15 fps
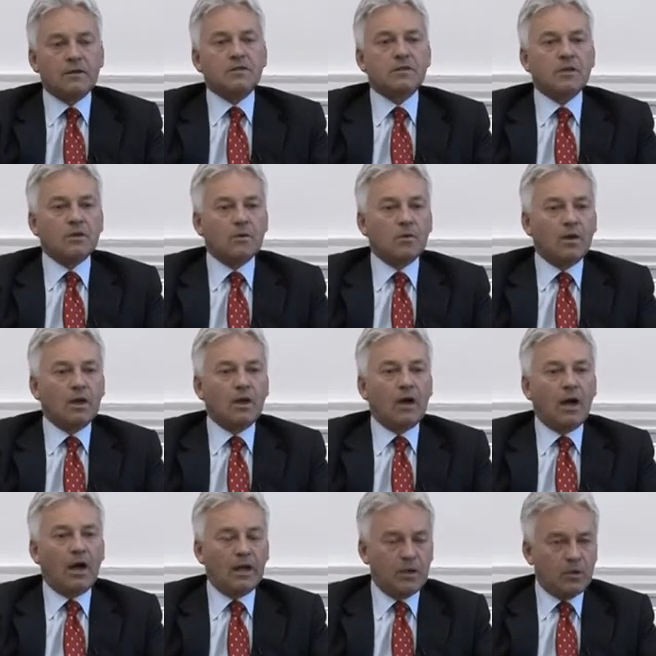So
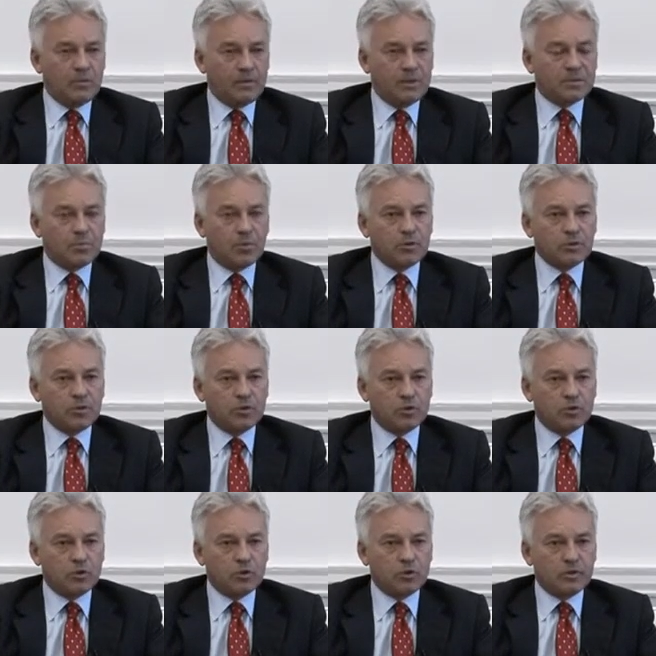I hope these
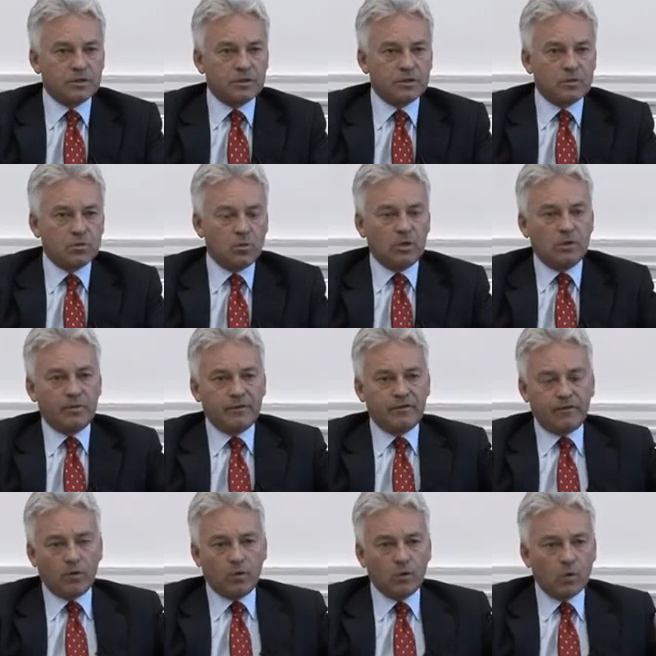prosecutions will be
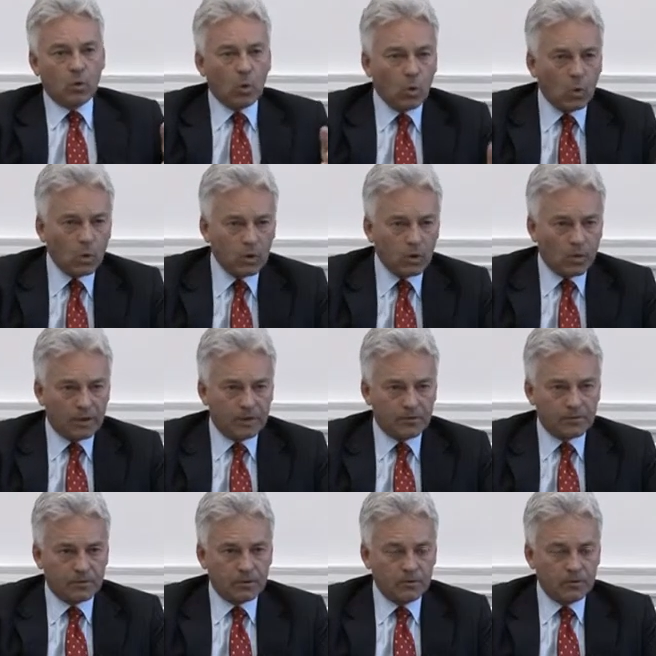followed all the way
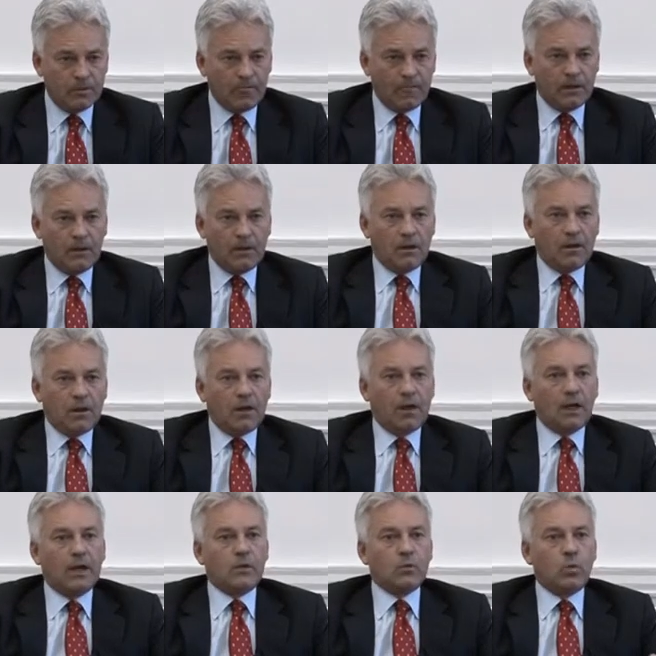through,
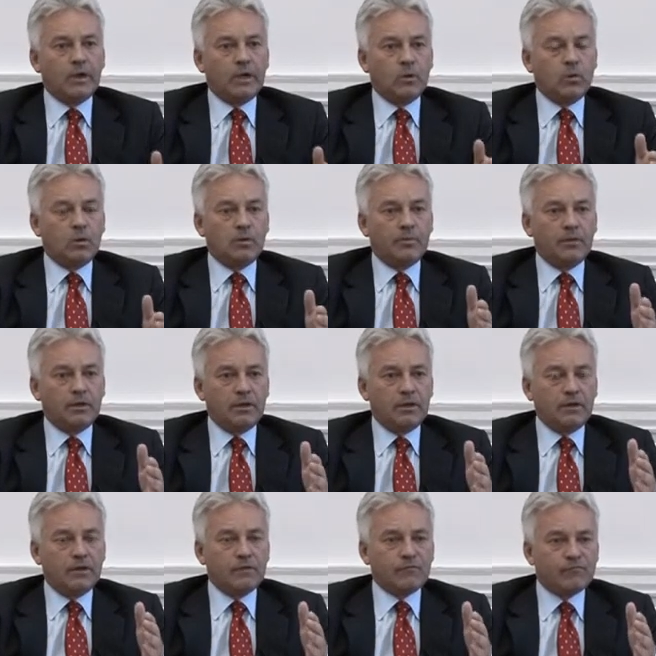and we will
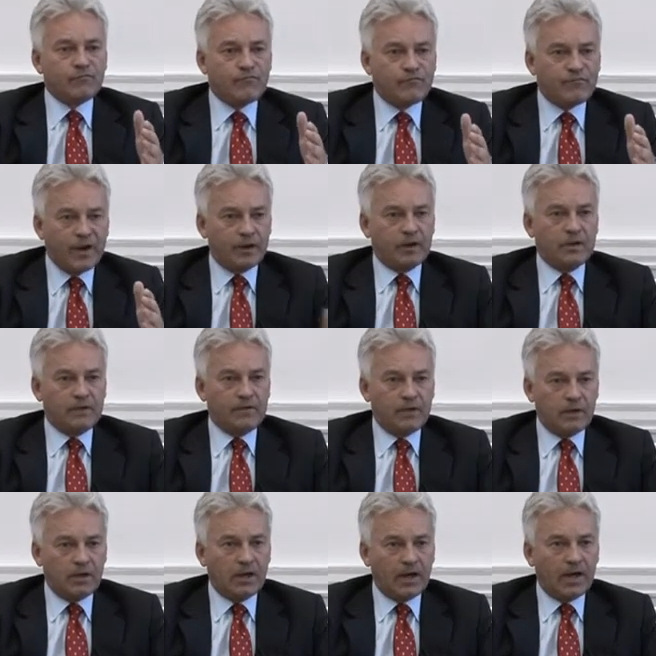be very,
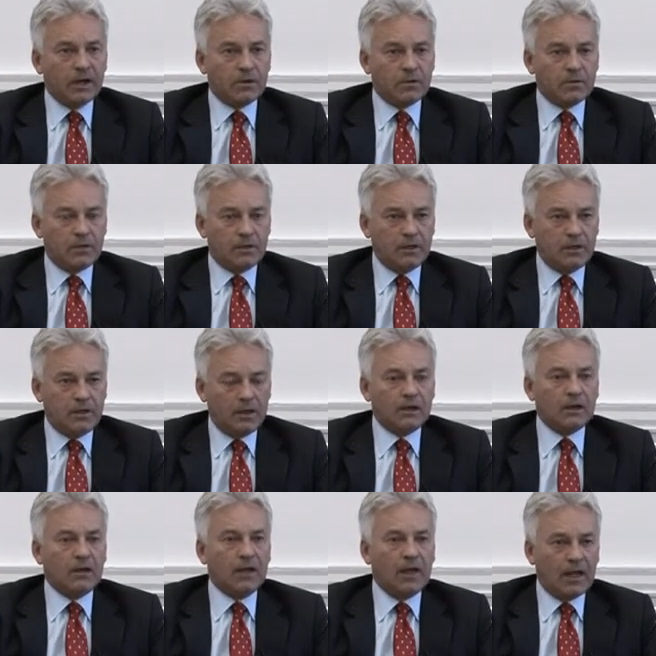very angry
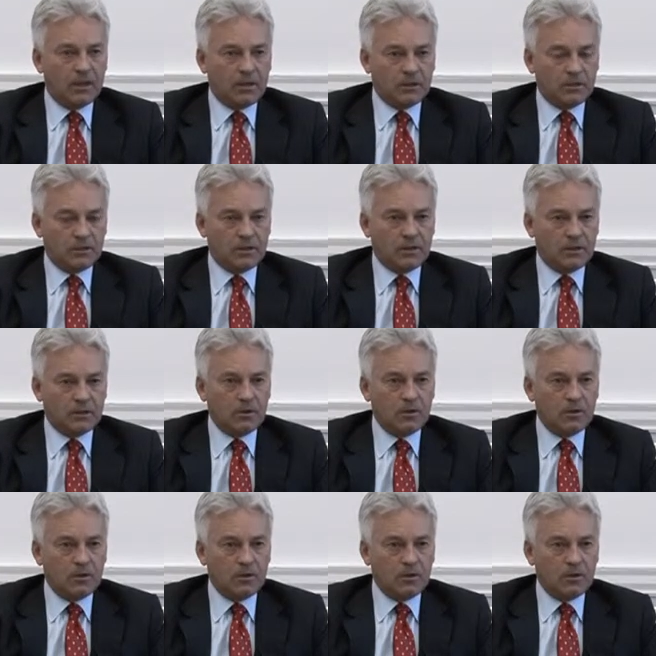and loud in our